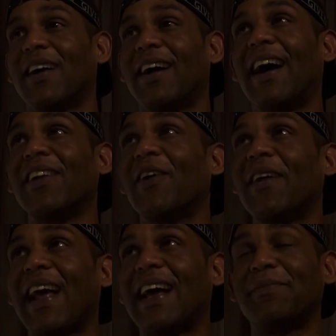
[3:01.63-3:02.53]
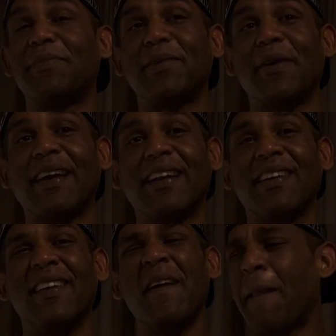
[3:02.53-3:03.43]
I know it had been
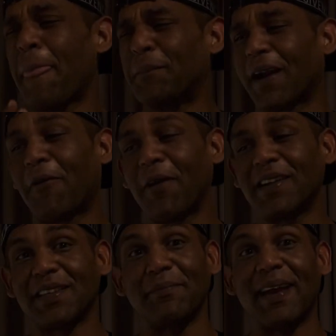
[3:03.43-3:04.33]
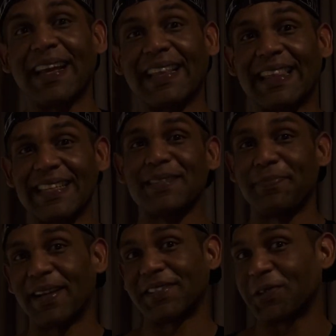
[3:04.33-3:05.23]
waiting, but I wanted to make this
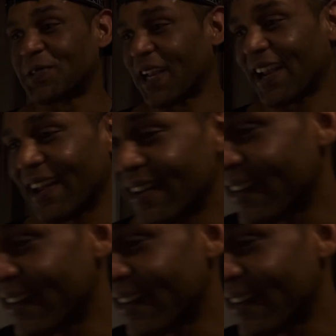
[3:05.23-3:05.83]
special chicken.